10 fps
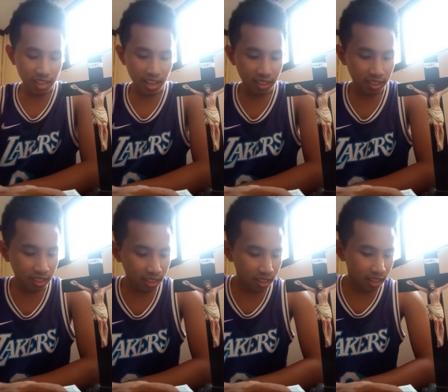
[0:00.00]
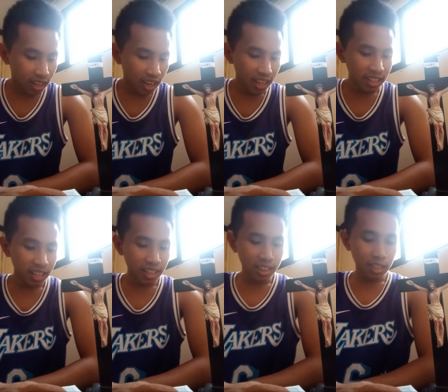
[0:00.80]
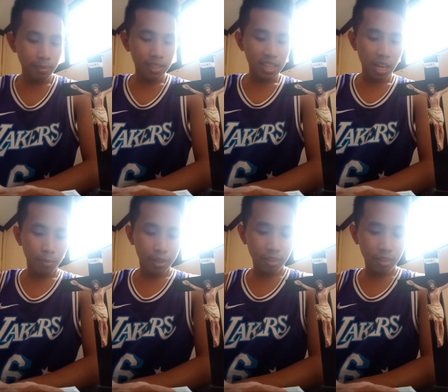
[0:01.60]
it. And then let them decide which